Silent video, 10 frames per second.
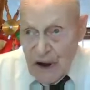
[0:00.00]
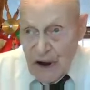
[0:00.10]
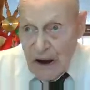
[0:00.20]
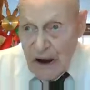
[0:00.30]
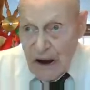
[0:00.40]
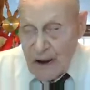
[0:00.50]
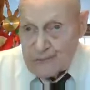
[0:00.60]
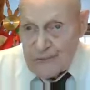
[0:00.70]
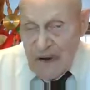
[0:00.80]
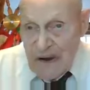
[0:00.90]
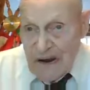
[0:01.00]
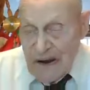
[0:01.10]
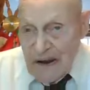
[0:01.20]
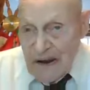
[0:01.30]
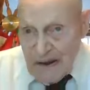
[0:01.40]
The
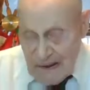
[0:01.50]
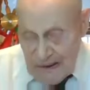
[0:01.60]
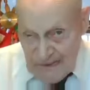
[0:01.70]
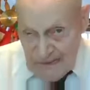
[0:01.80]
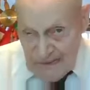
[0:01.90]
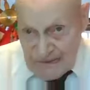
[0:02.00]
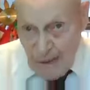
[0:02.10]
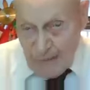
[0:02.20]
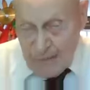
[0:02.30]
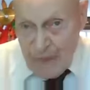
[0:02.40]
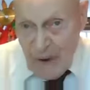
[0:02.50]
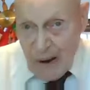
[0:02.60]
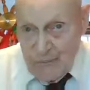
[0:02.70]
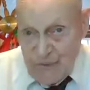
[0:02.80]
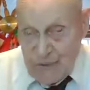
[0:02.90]
atomic
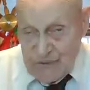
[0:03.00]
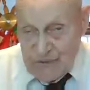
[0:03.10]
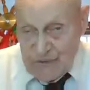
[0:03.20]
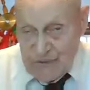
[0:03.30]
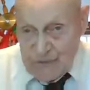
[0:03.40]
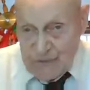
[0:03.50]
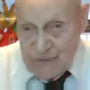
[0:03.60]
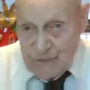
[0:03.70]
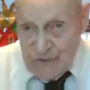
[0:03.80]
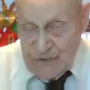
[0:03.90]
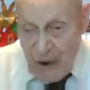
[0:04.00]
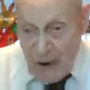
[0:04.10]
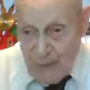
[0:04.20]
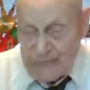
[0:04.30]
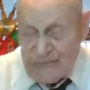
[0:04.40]
bomb was
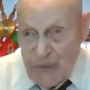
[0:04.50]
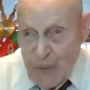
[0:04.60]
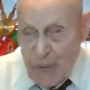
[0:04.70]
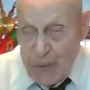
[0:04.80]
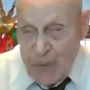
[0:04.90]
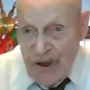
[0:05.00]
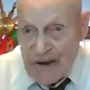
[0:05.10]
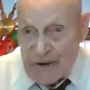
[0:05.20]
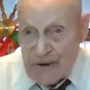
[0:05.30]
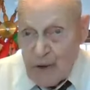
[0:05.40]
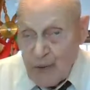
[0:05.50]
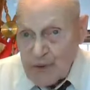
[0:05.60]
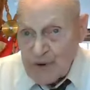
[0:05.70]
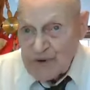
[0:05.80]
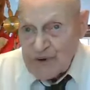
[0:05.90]
dropped from a plane.
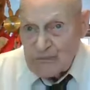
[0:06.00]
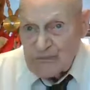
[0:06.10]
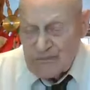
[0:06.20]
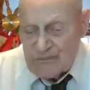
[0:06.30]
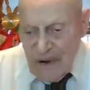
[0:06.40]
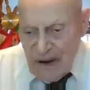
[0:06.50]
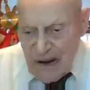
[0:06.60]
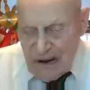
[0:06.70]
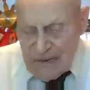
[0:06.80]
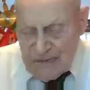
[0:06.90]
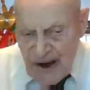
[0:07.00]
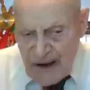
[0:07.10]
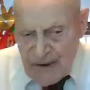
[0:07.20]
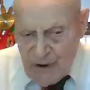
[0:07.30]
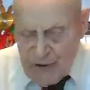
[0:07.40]
We were some
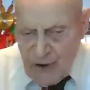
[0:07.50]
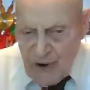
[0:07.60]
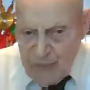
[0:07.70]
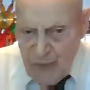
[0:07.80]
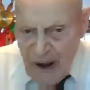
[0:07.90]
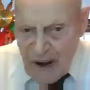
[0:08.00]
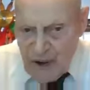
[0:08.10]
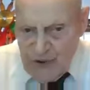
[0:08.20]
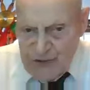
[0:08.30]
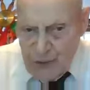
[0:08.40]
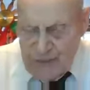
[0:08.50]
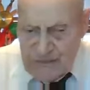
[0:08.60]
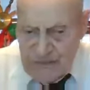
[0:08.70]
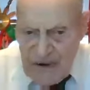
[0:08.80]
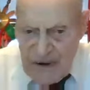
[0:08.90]
9 or 12 miles
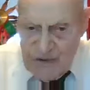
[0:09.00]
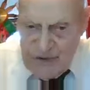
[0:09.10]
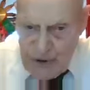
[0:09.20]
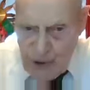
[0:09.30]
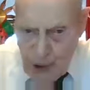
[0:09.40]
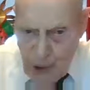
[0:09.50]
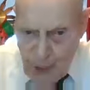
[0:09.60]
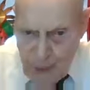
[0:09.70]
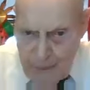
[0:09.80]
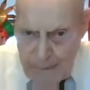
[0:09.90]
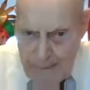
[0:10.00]
from ground zero.